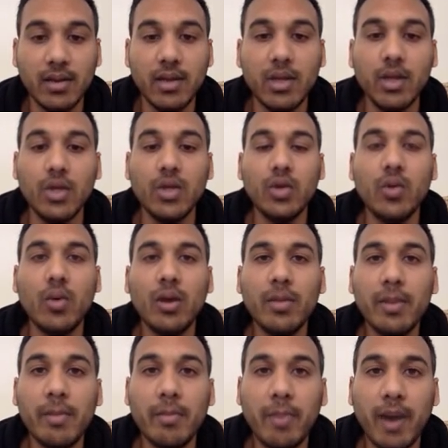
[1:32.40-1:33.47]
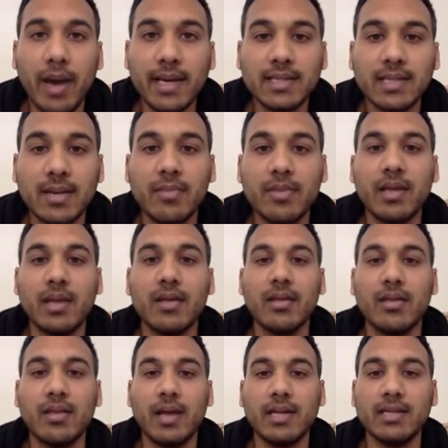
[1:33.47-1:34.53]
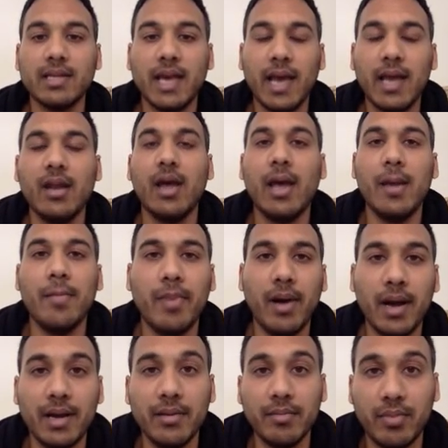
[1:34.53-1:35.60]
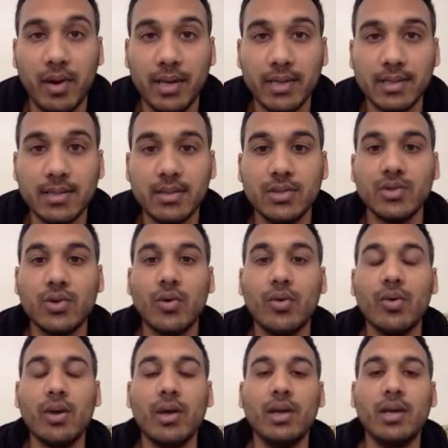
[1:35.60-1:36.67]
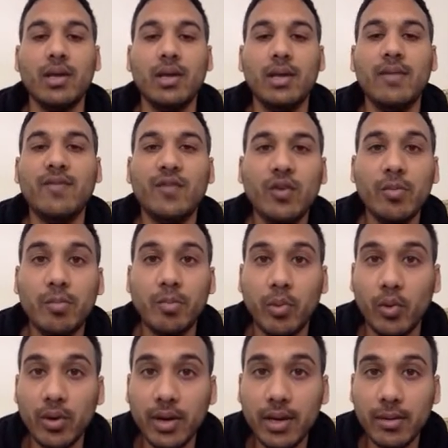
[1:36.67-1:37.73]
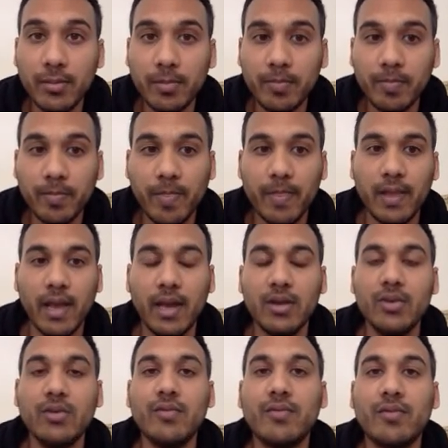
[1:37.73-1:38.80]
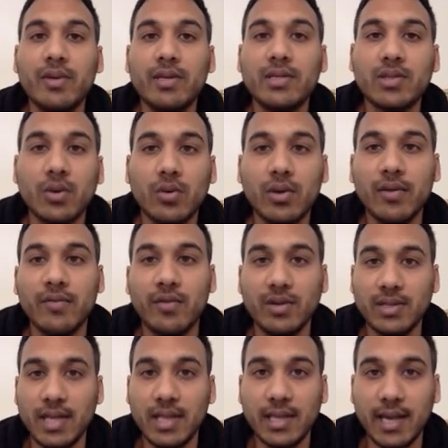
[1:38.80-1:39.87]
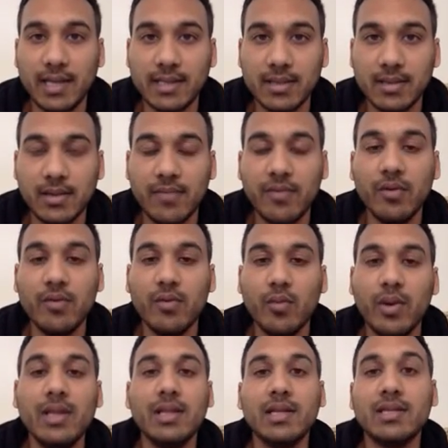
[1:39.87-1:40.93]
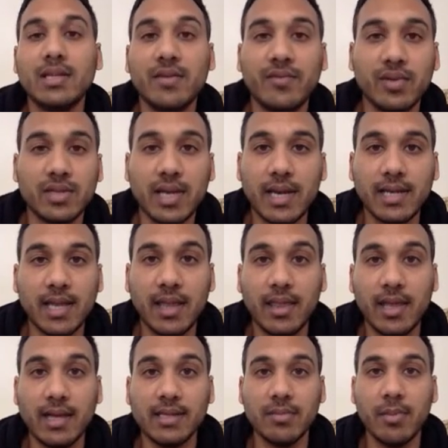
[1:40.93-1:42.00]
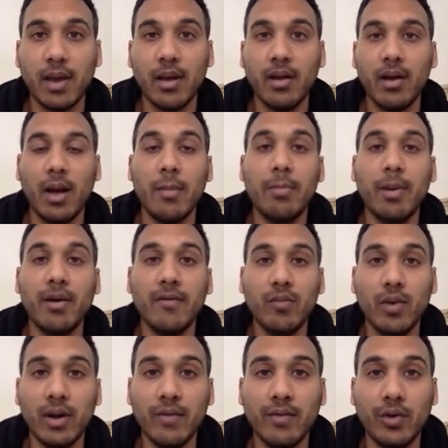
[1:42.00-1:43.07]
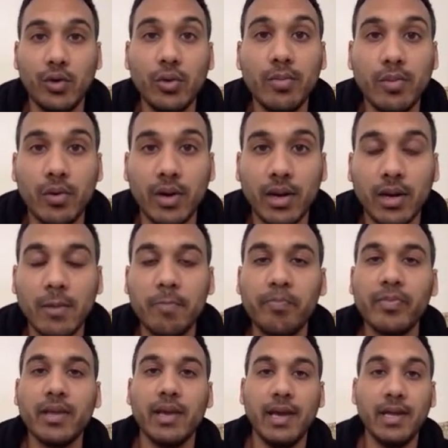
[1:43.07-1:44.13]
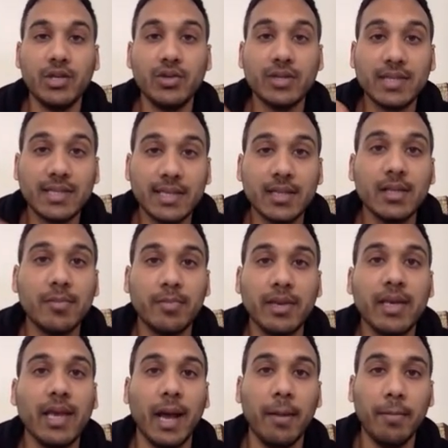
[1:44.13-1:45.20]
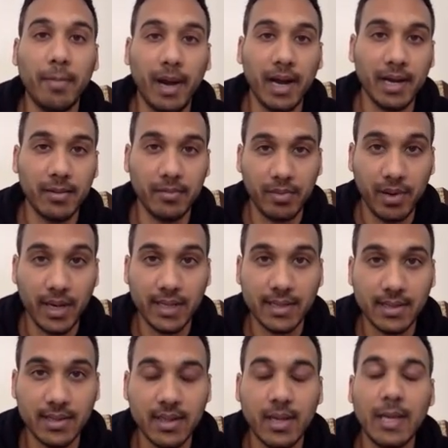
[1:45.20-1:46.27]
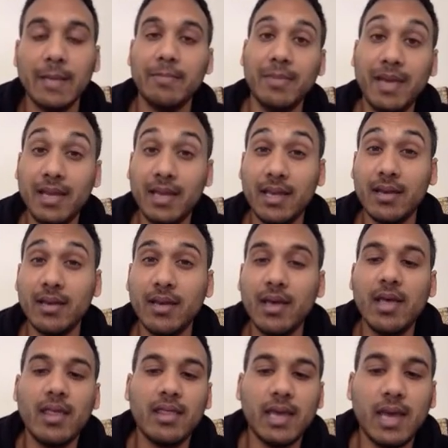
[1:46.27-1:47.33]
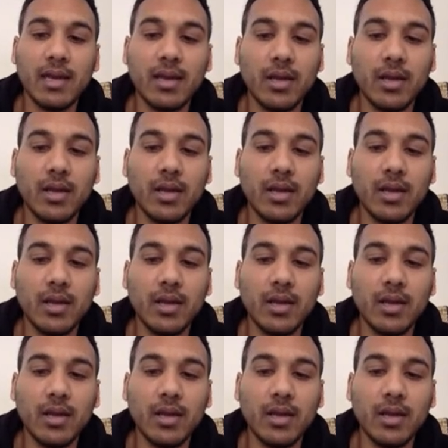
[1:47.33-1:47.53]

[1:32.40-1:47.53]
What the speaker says: you want to be buying something that's at a bargain price. So if you bought it and you've resold it for 10,000, if you relist it for say 10,000 mana above whatever you bought it, it should still be a bargain price, meaning that